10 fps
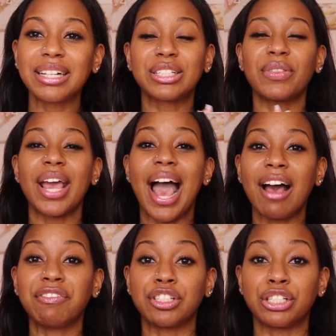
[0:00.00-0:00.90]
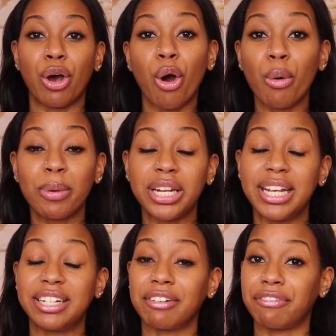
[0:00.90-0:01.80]
So they have so
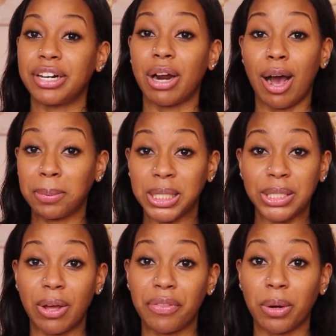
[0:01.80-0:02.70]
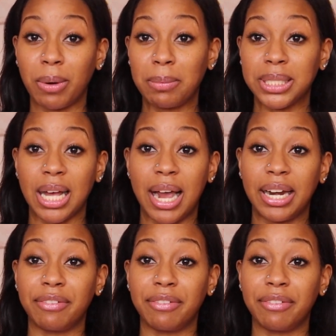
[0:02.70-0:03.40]
many different options on their website.